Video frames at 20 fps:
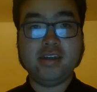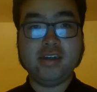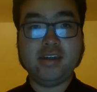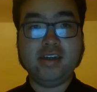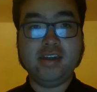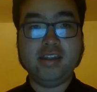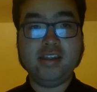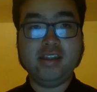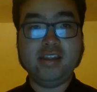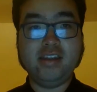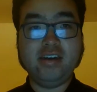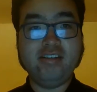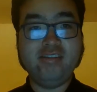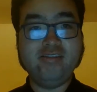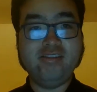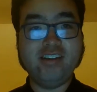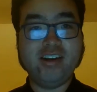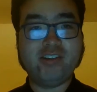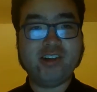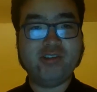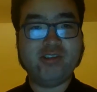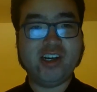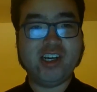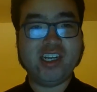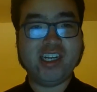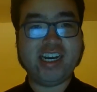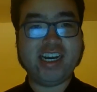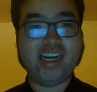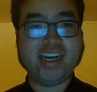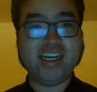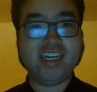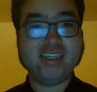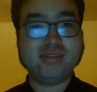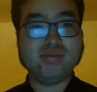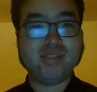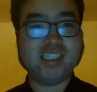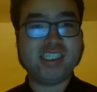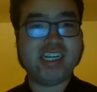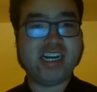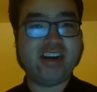Hello everyone, I am
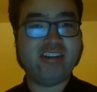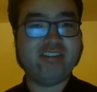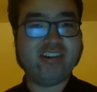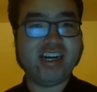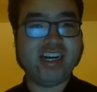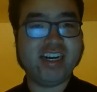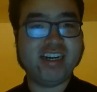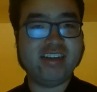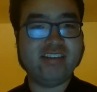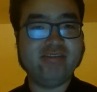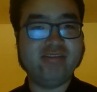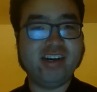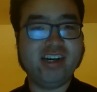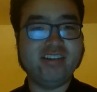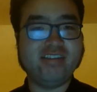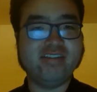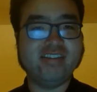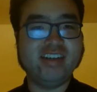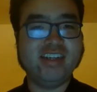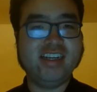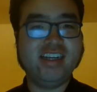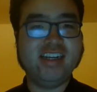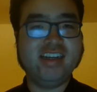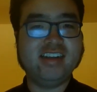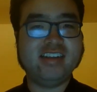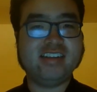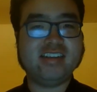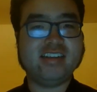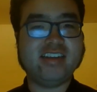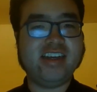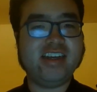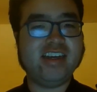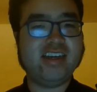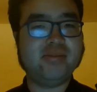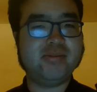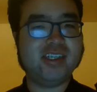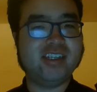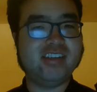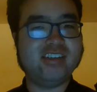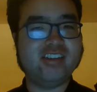Shaohai Guo. Today I'm
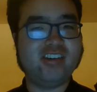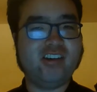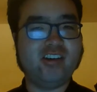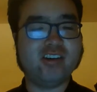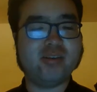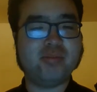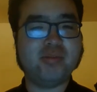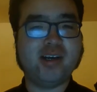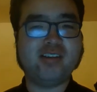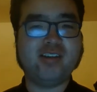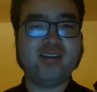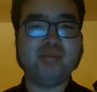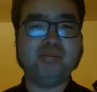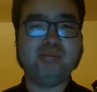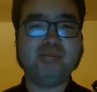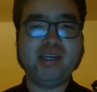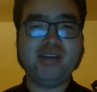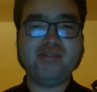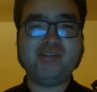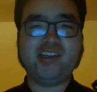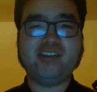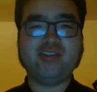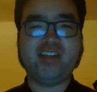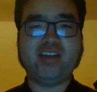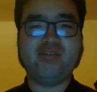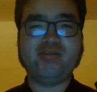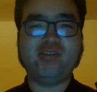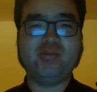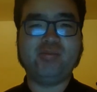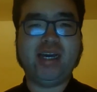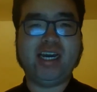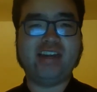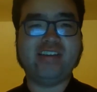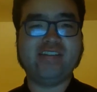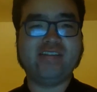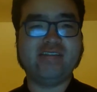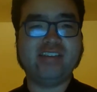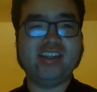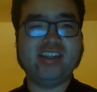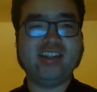going to talk about a pivotal naval
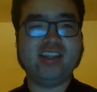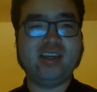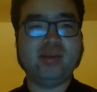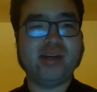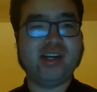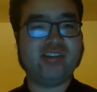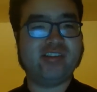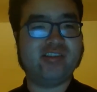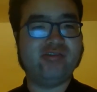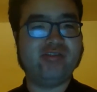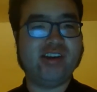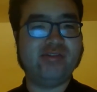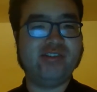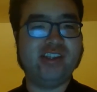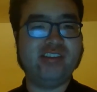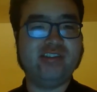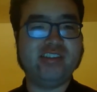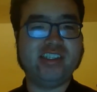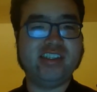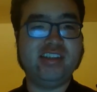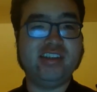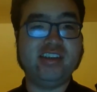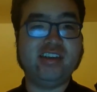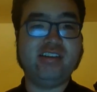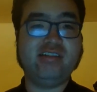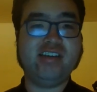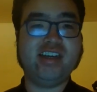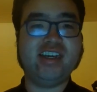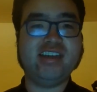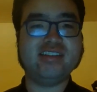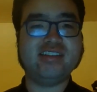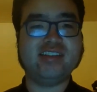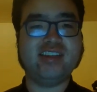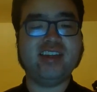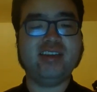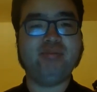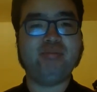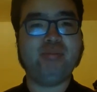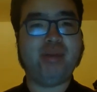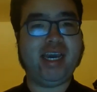battle in the American Revolution known as
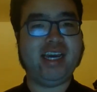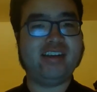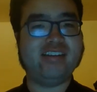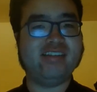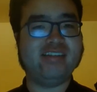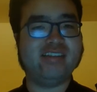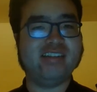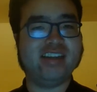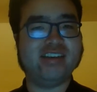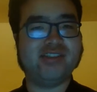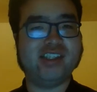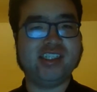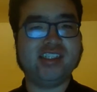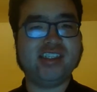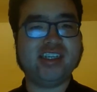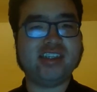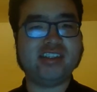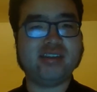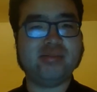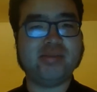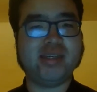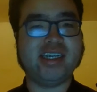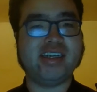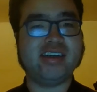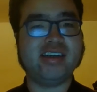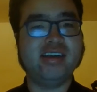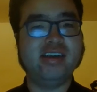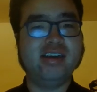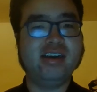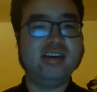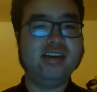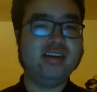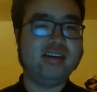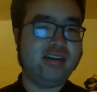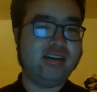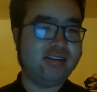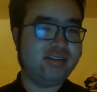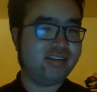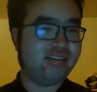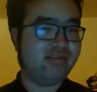the Battle of the Chesapeake,
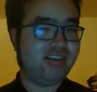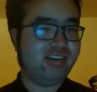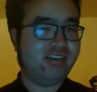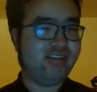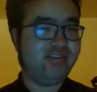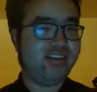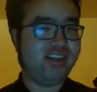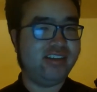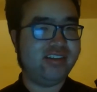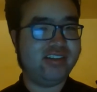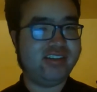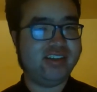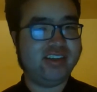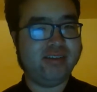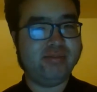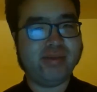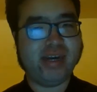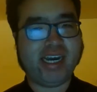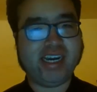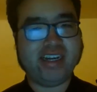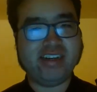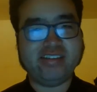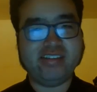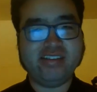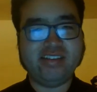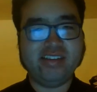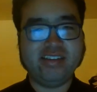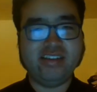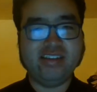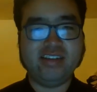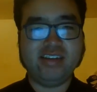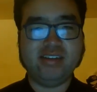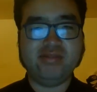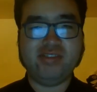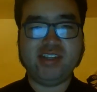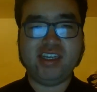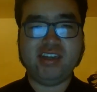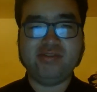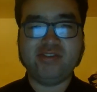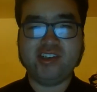also known as the Battle of
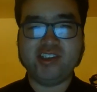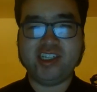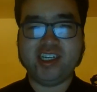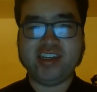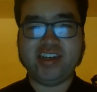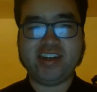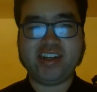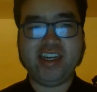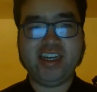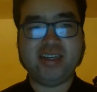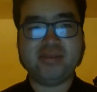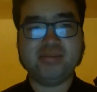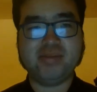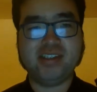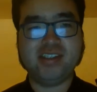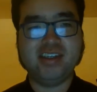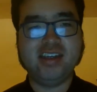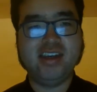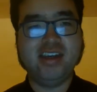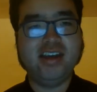the Virginia Capes.